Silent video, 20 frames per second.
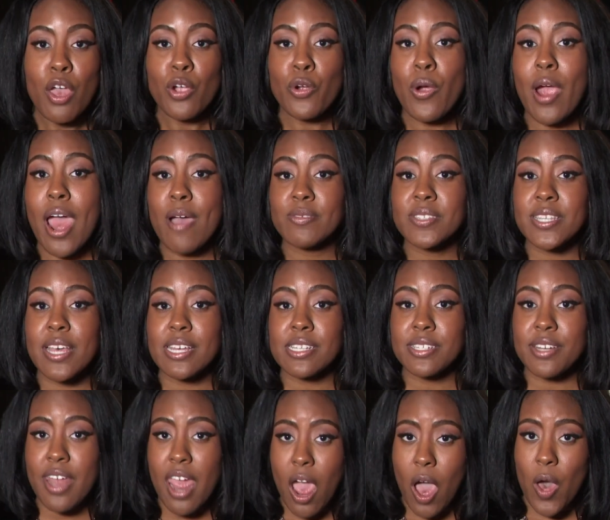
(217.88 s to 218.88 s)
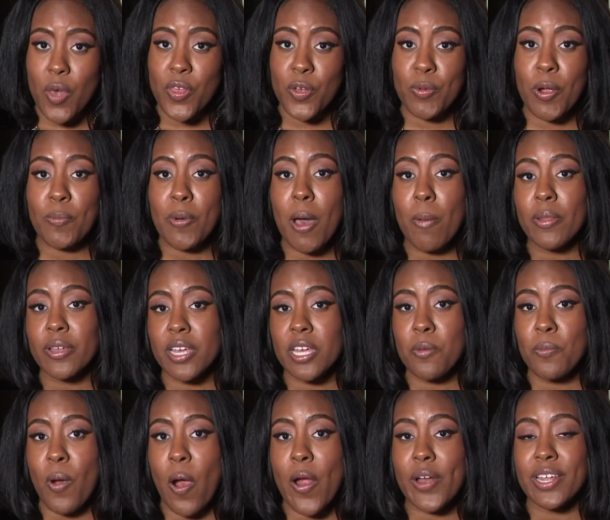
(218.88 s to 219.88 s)
Kraft says now the Republican
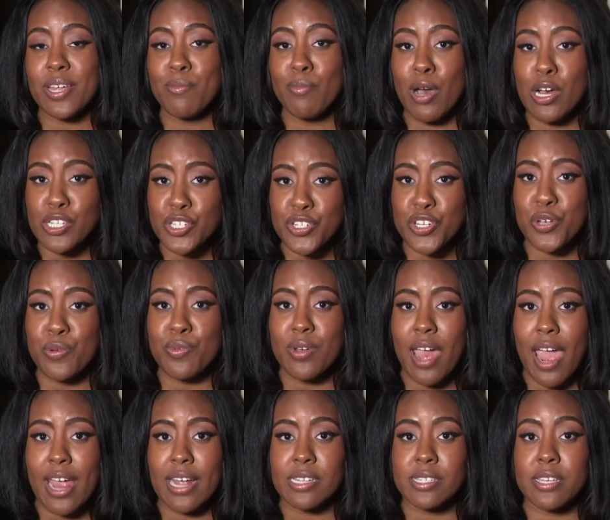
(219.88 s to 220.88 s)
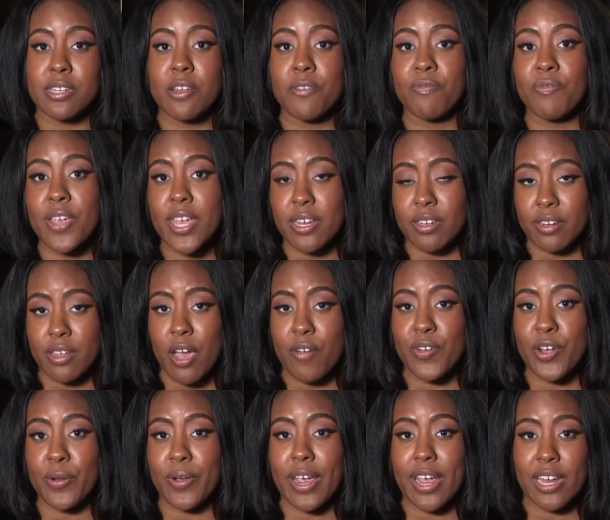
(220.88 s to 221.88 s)
Party must unite to defeat
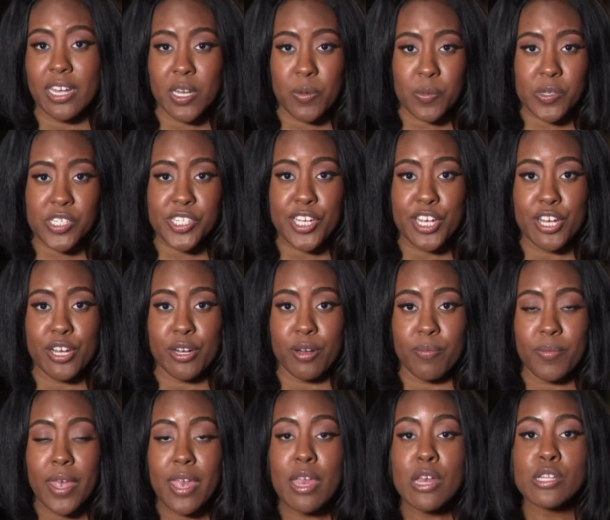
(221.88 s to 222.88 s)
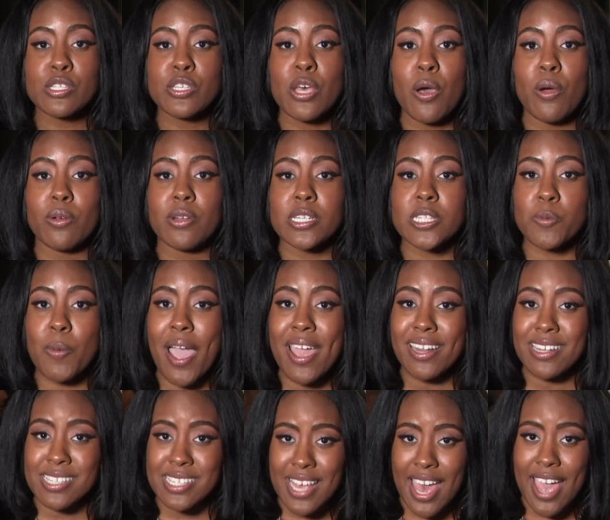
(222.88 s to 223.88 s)
Governor Andy Beshear. So despite
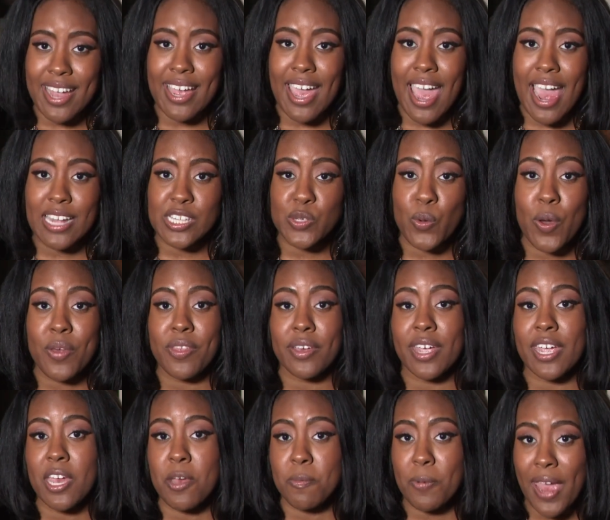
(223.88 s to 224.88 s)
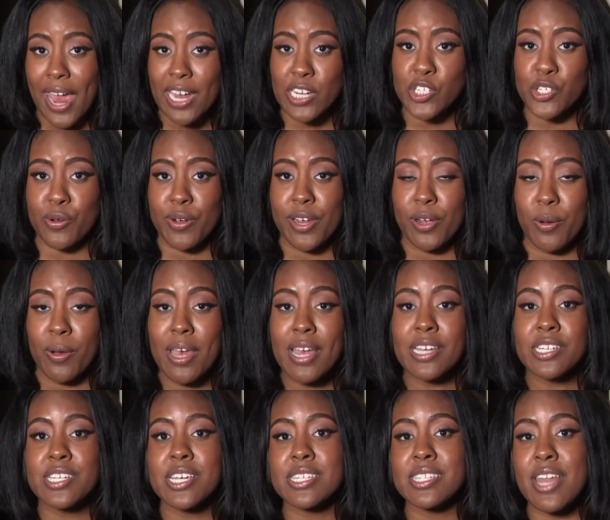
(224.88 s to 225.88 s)
attack ads on the campaign trail,
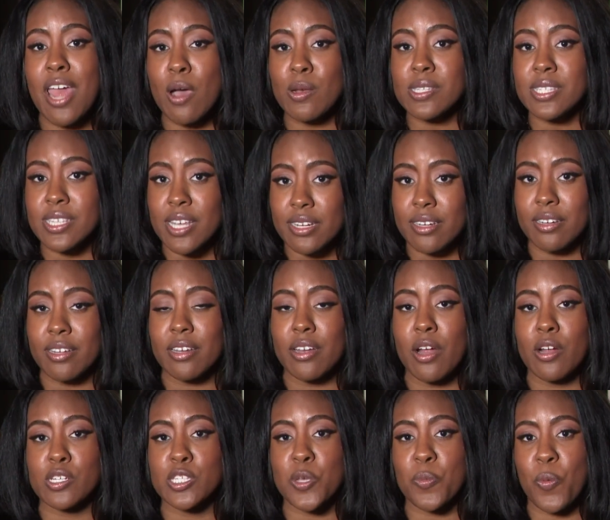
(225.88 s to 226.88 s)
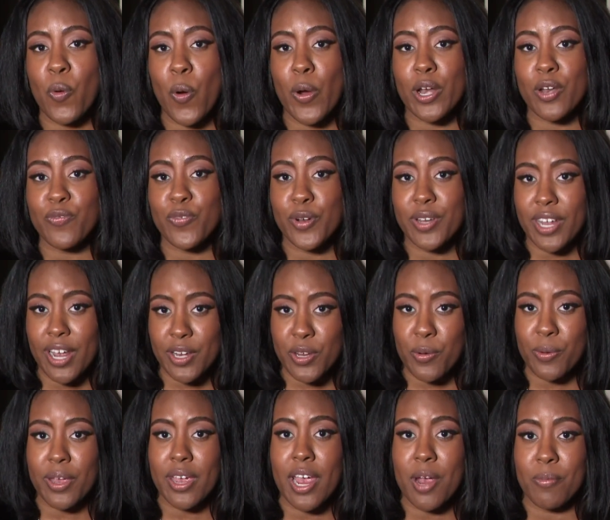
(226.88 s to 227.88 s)
she's now signaling her support for
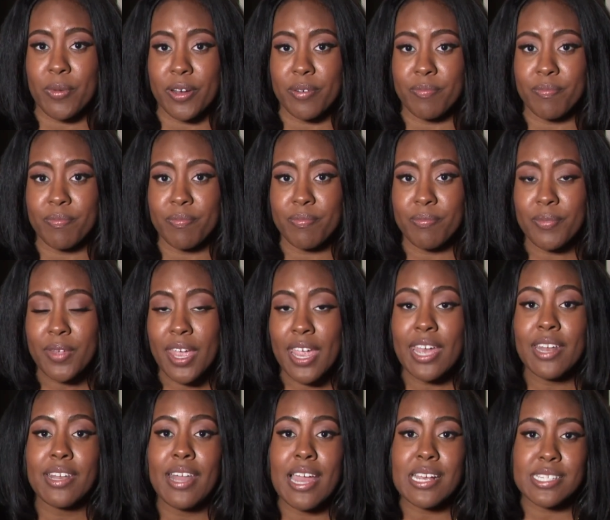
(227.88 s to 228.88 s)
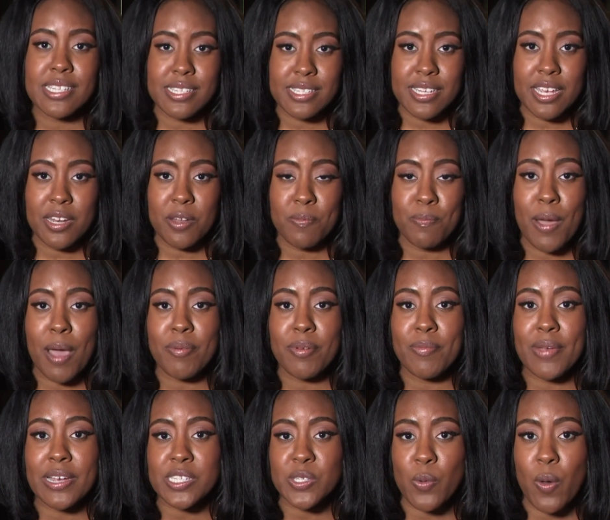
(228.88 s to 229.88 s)
Daniel Cameron. In Lexington, Bobby
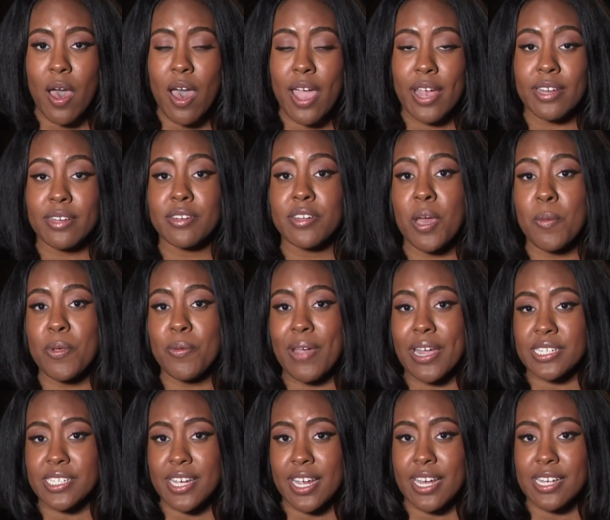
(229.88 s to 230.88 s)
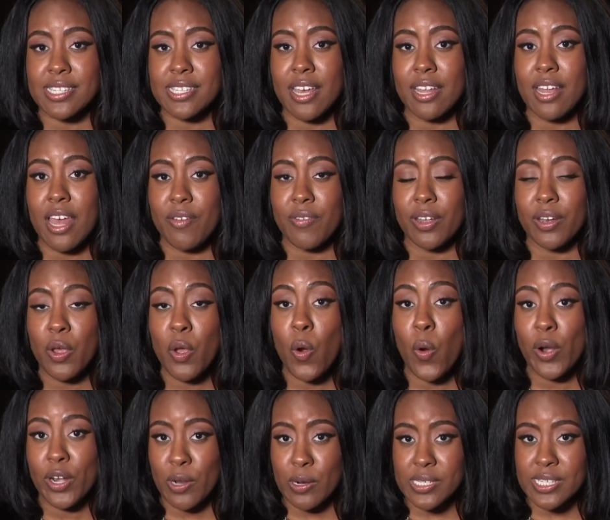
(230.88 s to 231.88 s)
McSwine, WHAS 11,
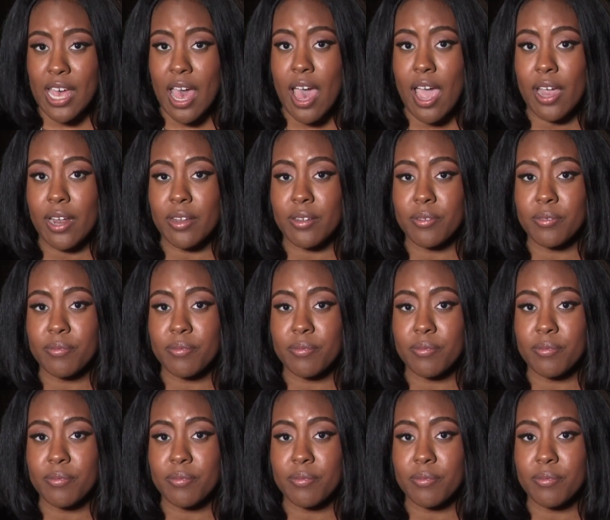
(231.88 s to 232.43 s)
on your side.